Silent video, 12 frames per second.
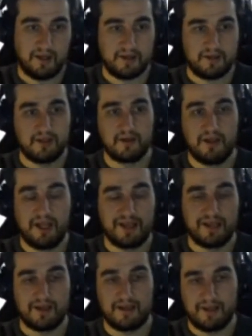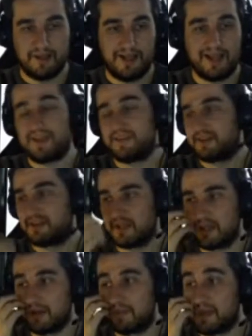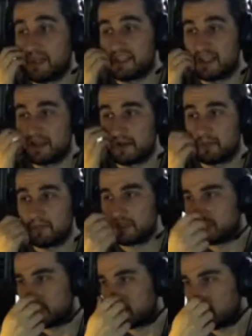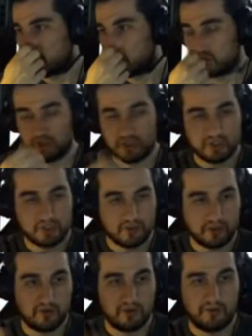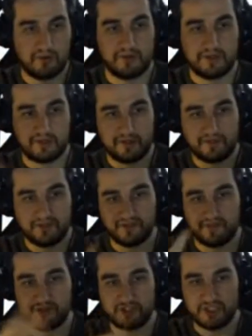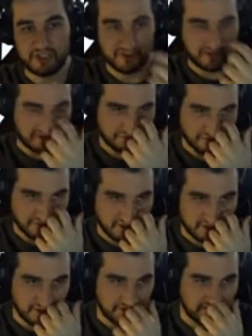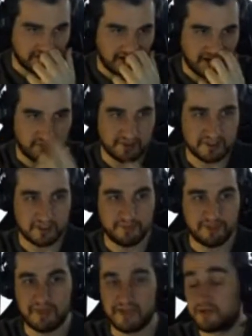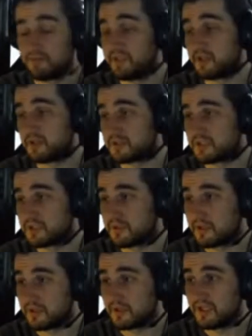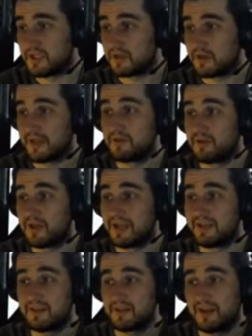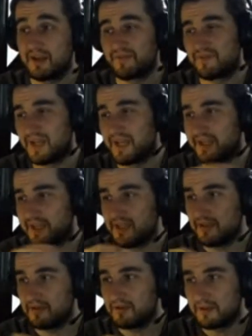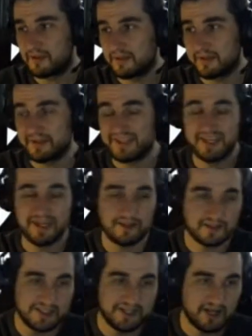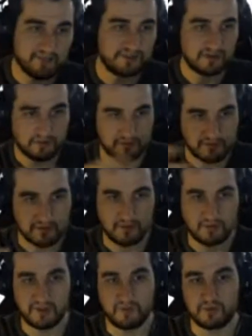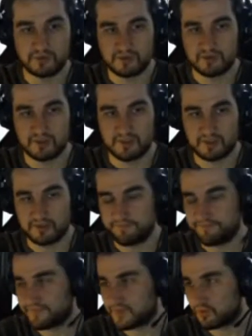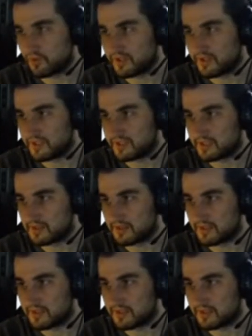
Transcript: Here I added basic colors just to differentiate the different areas a bit better, because here I didn't have lighting yet set up, so it was to create this